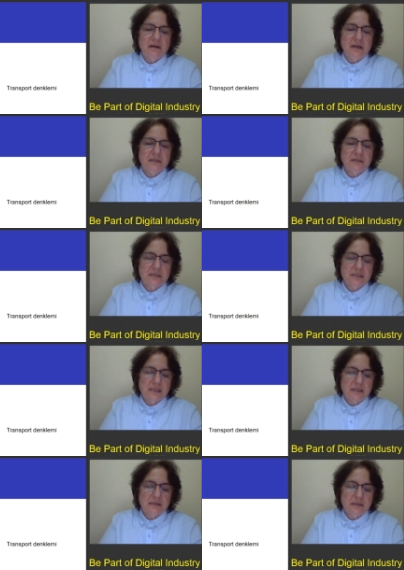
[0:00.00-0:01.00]
other
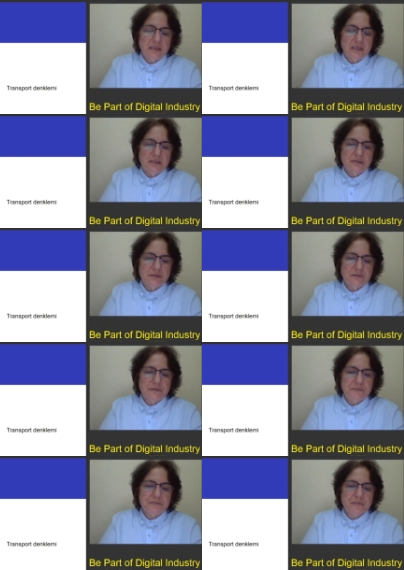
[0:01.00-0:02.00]
cell.
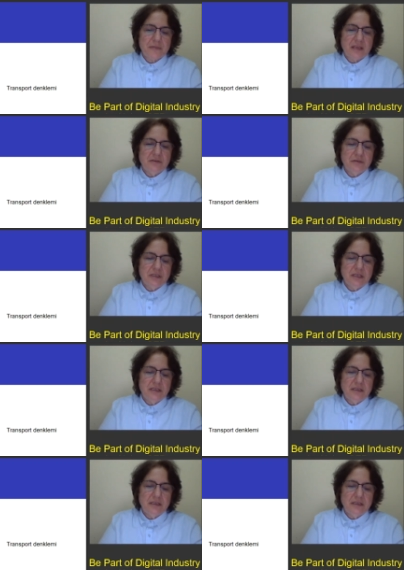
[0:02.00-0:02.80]
So you can